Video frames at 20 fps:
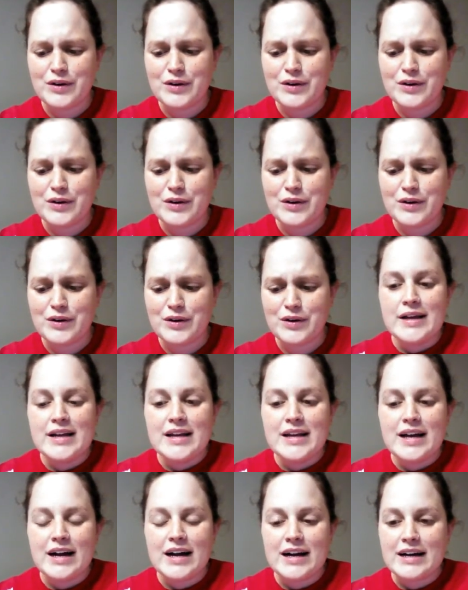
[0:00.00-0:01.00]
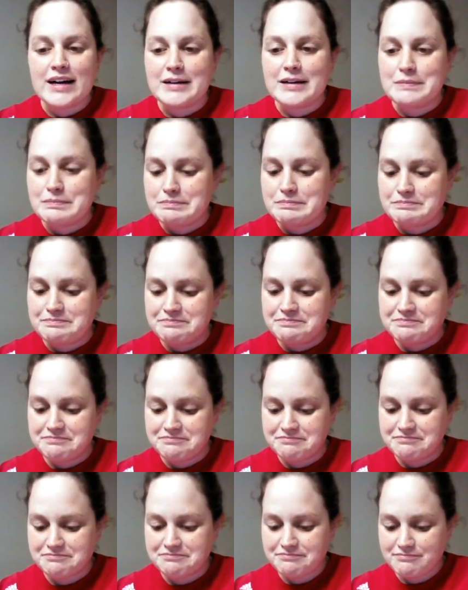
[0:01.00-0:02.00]
So, I'm
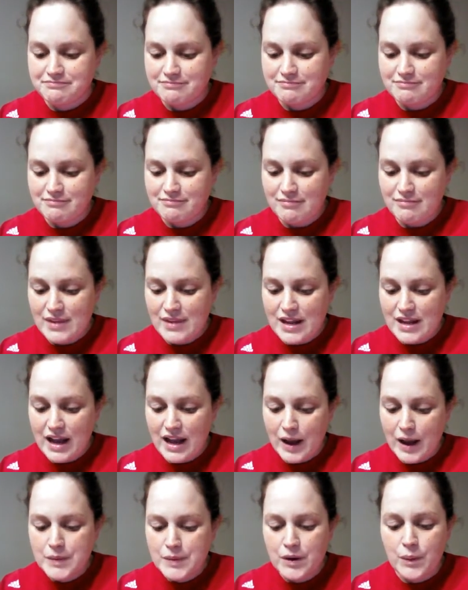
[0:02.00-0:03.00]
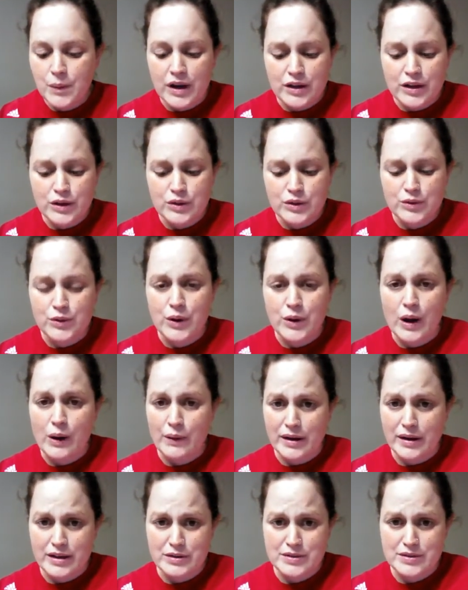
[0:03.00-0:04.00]
going to walk you through how
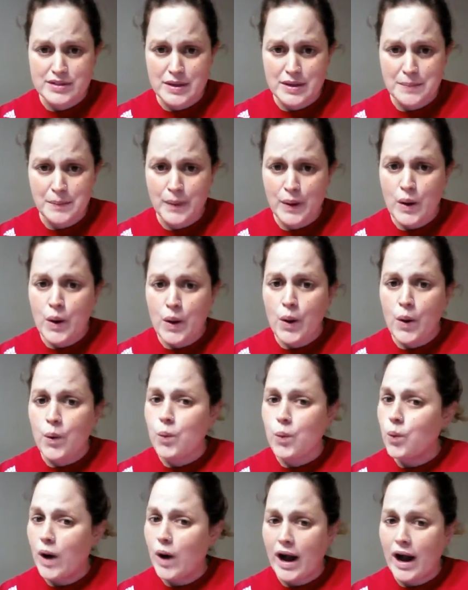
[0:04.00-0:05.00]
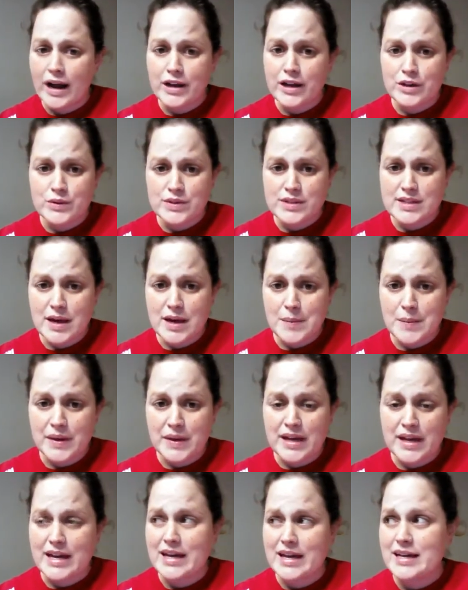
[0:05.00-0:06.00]
I use them. Why I use
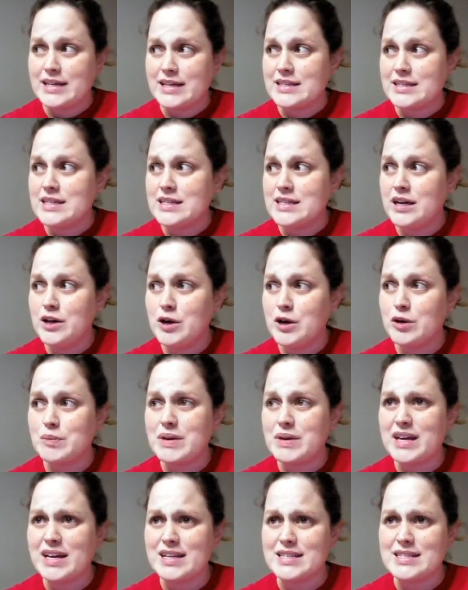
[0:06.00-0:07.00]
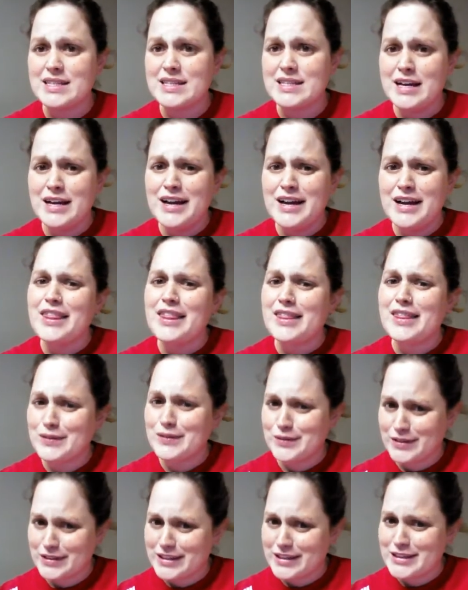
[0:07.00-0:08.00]
them is because they
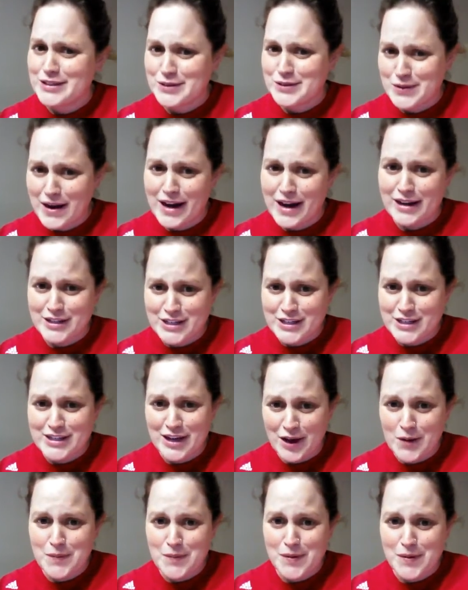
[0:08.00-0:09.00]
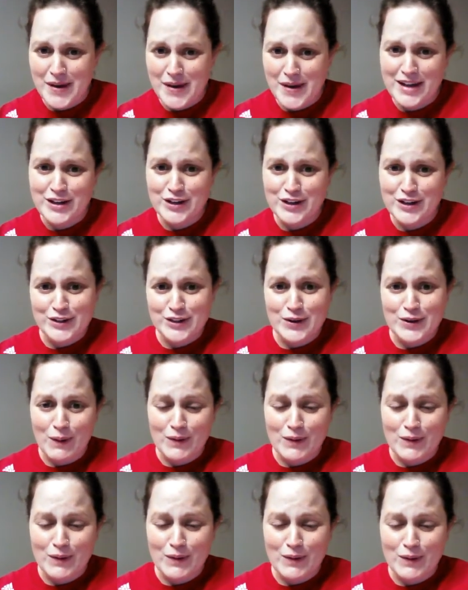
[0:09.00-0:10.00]
really do actually help me make good
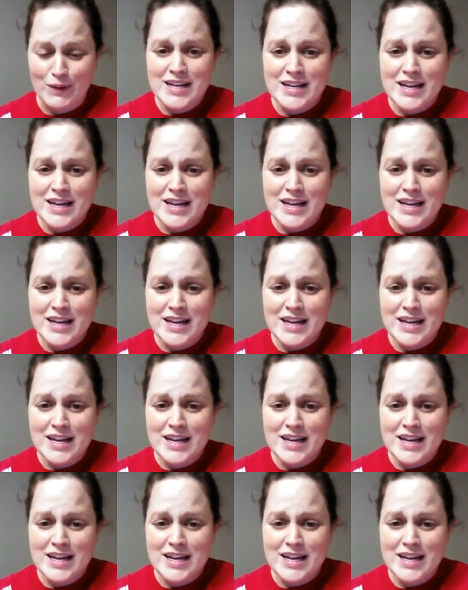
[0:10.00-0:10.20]
goals.